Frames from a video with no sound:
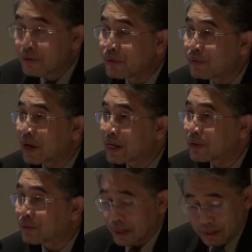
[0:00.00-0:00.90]
A few
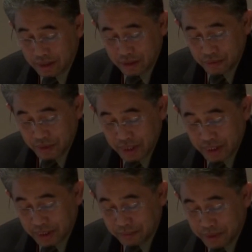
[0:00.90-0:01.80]
argue that the
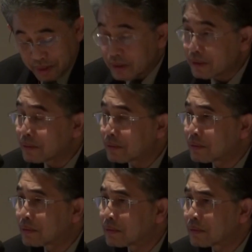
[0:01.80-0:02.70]
ETP
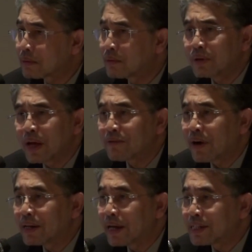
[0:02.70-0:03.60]
could
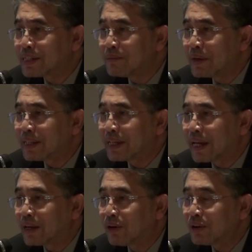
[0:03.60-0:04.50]
have
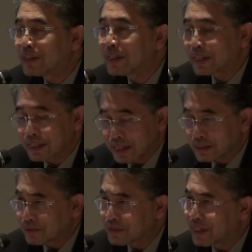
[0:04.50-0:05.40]
underestimated that daunting
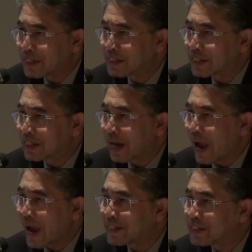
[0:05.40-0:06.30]
task of changing
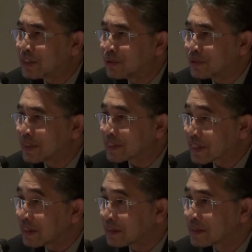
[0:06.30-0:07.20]
attitudes and
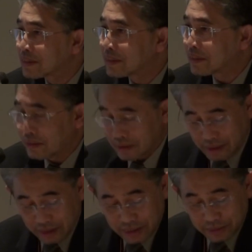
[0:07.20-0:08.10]
skills,
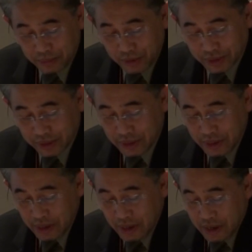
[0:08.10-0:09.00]
and that's important,
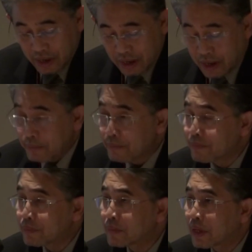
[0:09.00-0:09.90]

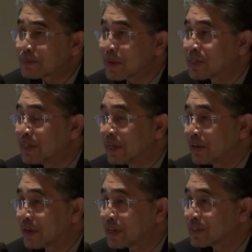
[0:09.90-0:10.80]
especially in
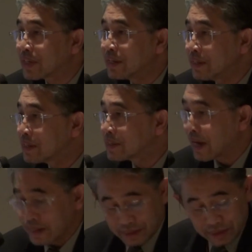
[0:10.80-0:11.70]
education and
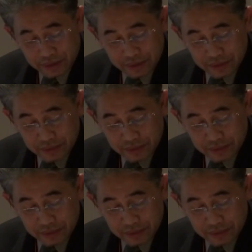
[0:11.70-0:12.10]
science.